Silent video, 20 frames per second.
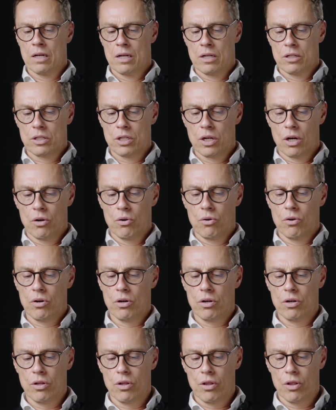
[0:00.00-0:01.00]
So
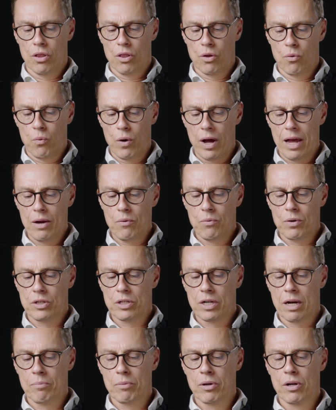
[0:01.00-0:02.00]
the way in
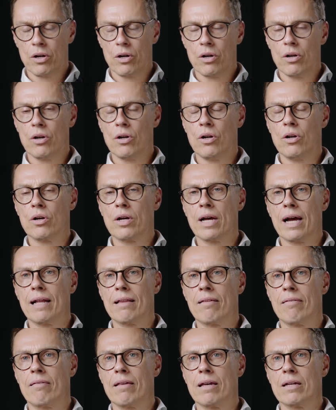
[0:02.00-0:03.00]
which I'm going to look
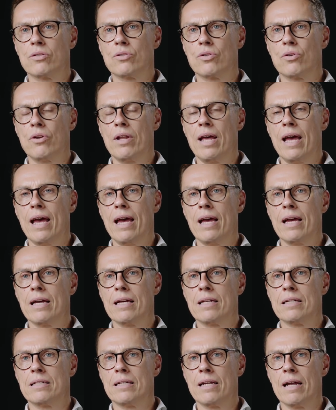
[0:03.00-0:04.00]
at things today
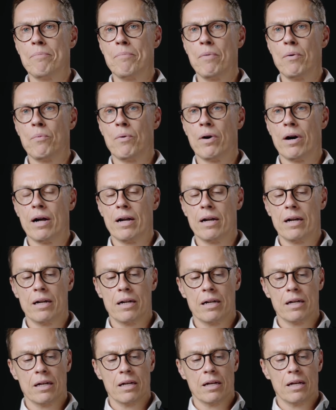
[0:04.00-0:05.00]
is number
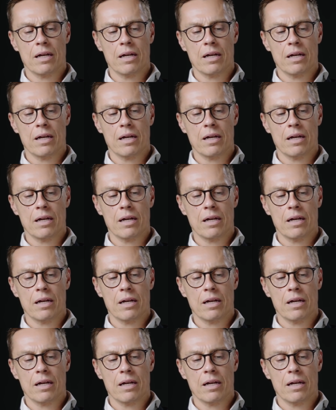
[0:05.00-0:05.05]
one,